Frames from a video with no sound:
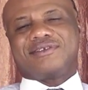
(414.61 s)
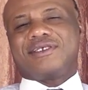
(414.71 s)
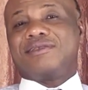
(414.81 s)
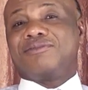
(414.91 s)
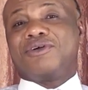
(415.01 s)

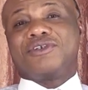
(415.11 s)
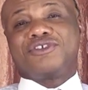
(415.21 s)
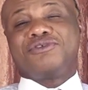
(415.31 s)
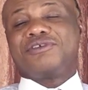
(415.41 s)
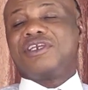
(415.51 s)
Tell him,
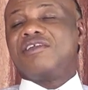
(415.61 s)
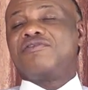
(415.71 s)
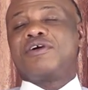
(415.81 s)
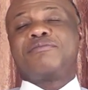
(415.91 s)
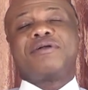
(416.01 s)
Lord, you
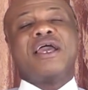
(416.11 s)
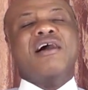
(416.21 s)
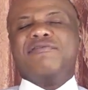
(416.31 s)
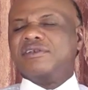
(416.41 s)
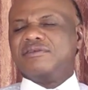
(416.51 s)
gave up
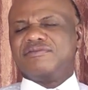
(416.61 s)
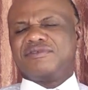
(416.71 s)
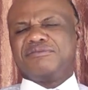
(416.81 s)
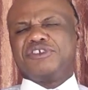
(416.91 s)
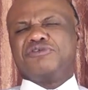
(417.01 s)
heaven
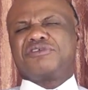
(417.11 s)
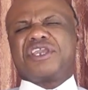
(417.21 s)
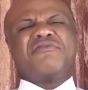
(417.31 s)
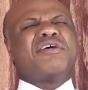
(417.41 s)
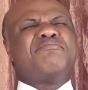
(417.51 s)
for me. You
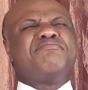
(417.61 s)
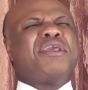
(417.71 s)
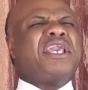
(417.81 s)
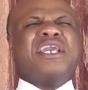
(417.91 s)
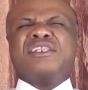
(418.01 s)
gave up
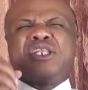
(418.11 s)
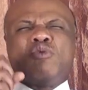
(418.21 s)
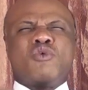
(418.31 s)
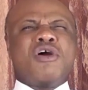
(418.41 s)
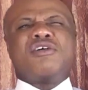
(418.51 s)
being
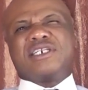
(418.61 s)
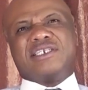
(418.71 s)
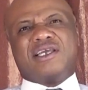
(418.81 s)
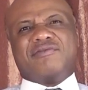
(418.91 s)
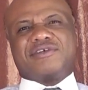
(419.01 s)
the word
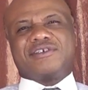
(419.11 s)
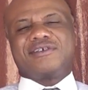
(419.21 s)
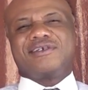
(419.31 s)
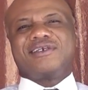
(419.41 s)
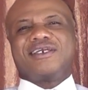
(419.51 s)
in heaven
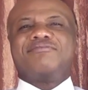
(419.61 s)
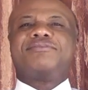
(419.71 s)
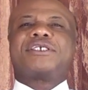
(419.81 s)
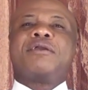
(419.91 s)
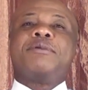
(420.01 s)

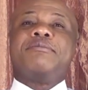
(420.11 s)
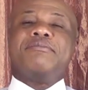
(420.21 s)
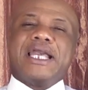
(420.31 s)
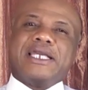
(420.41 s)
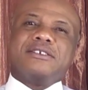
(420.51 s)
and became a
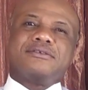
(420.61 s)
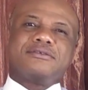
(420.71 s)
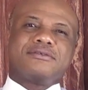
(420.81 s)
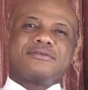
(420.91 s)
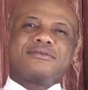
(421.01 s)
man.
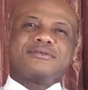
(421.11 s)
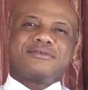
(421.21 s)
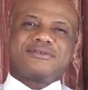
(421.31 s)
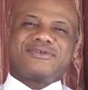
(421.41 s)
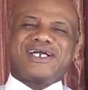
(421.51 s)
So